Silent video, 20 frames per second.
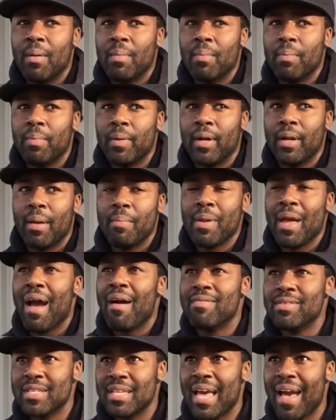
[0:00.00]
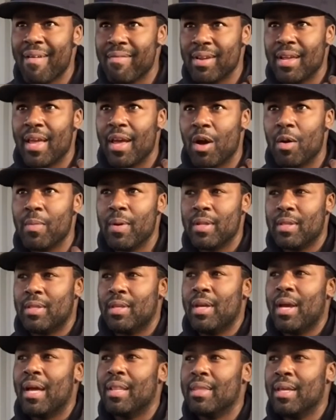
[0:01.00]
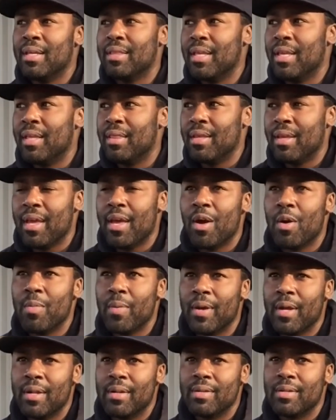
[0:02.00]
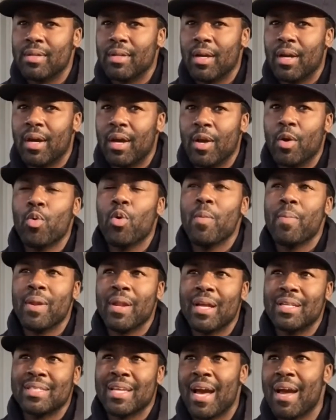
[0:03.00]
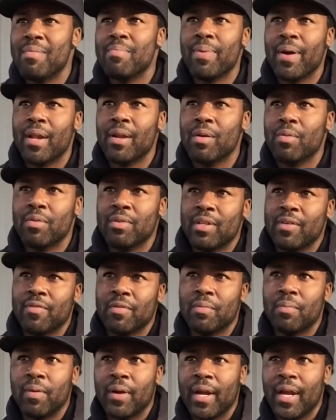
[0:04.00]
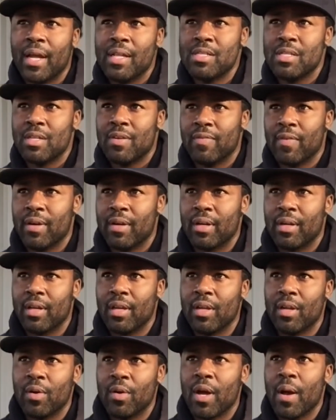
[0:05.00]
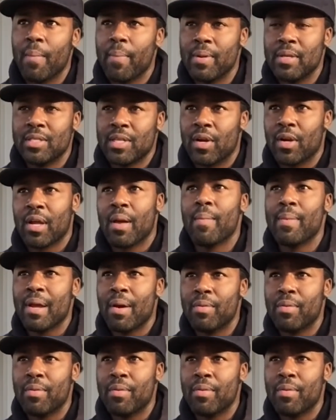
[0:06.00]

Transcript: But I mean, obviously having a helmet, I think the helmet equipment has gotten better with different brands and different companies that are coming out